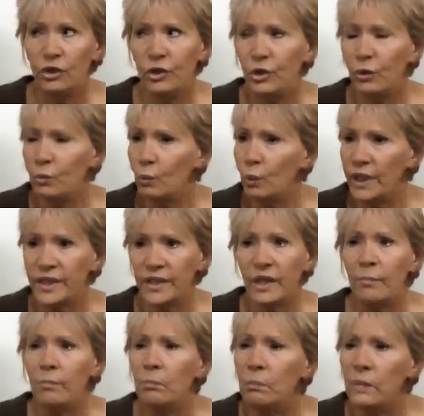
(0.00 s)
don't waste
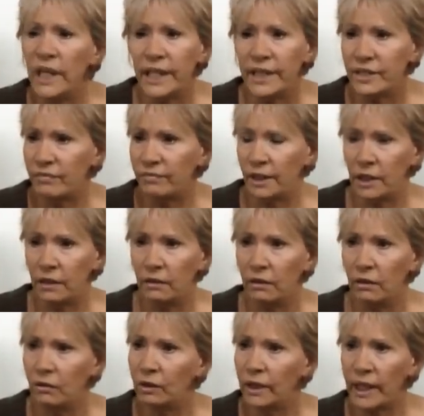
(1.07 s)
a minute of it
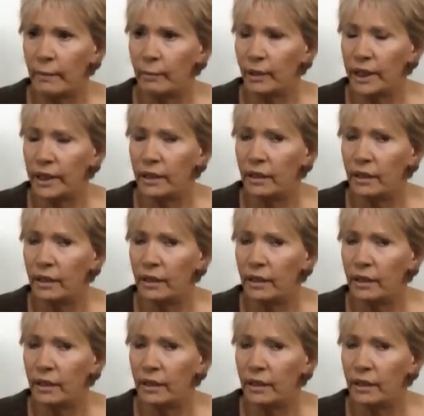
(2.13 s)
on gambling.